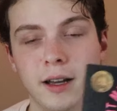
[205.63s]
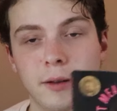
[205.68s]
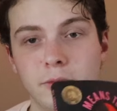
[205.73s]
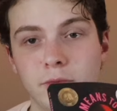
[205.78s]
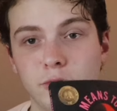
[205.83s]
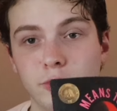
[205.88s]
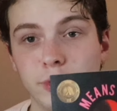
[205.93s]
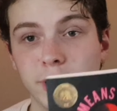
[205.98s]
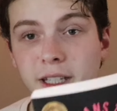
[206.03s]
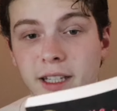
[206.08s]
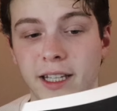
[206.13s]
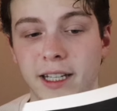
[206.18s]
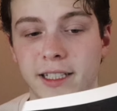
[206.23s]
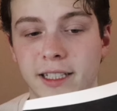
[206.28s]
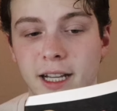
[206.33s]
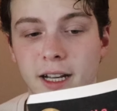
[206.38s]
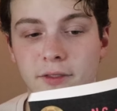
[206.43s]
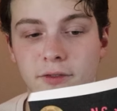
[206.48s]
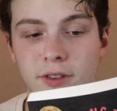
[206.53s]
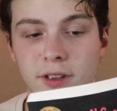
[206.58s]
I'm really
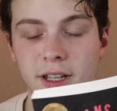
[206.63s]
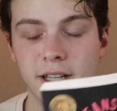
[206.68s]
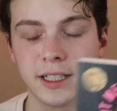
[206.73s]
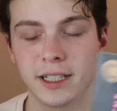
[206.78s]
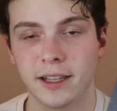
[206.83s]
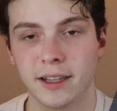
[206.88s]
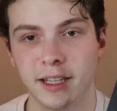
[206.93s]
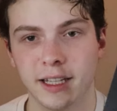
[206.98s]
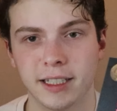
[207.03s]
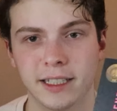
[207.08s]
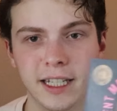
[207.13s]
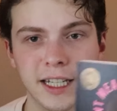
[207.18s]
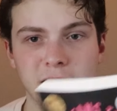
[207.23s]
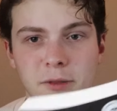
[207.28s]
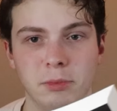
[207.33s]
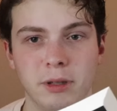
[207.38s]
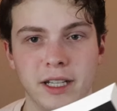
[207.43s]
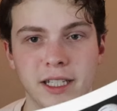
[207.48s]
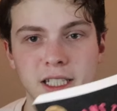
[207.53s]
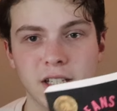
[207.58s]
excited for this. I think it takes
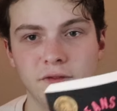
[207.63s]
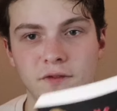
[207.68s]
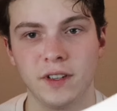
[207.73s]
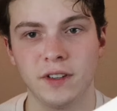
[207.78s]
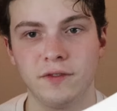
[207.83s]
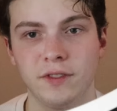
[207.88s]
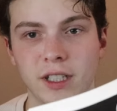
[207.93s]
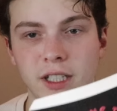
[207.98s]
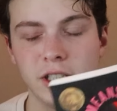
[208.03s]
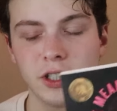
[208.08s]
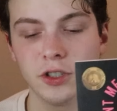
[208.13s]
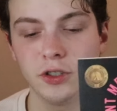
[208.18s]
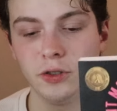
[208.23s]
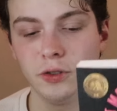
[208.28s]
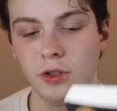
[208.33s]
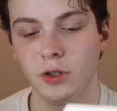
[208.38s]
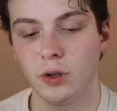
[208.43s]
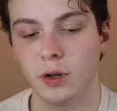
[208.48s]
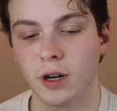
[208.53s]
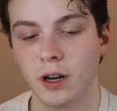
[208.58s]
place in 50s New
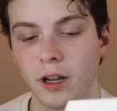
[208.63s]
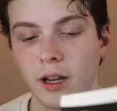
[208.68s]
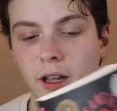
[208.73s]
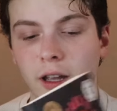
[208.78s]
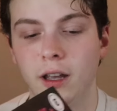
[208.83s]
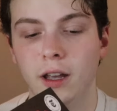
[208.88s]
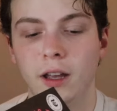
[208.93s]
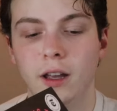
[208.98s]
York.